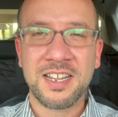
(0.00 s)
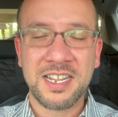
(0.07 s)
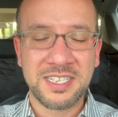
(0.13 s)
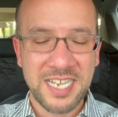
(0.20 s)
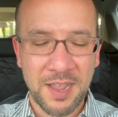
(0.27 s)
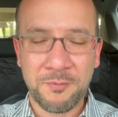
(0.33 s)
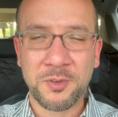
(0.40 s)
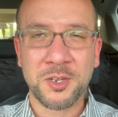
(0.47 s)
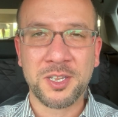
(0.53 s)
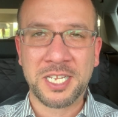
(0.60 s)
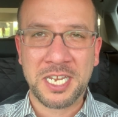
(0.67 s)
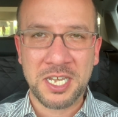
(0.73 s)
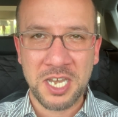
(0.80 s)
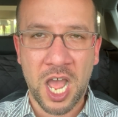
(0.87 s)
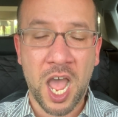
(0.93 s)

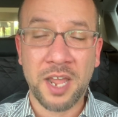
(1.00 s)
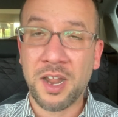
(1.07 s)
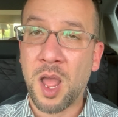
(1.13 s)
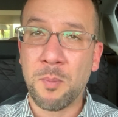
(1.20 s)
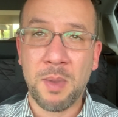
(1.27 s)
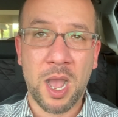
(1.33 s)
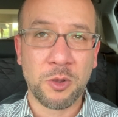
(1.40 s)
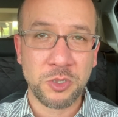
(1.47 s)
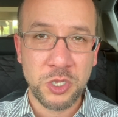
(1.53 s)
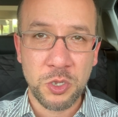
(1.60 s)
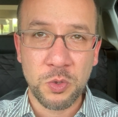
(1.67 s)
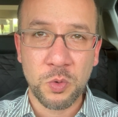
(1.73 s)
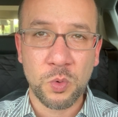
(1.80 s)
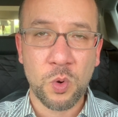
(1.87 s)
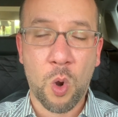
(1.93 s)
definitely not about
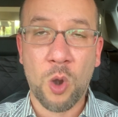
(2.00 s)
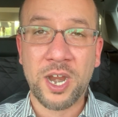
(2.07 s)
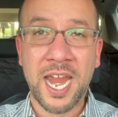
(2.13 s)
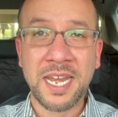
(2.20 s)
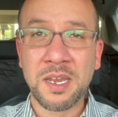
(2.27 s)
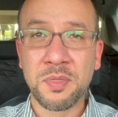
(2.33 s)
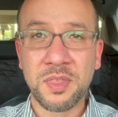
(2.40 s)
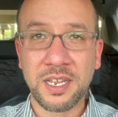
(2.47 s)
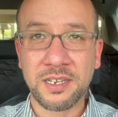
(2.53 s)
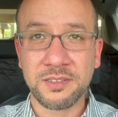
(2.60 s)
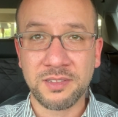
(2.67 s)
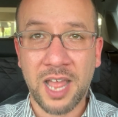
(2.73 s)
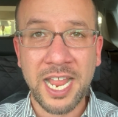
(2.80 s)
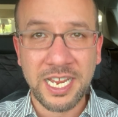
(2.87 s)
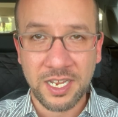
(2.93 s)
you or anything
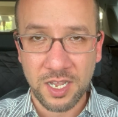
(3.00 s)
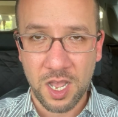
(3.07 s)
like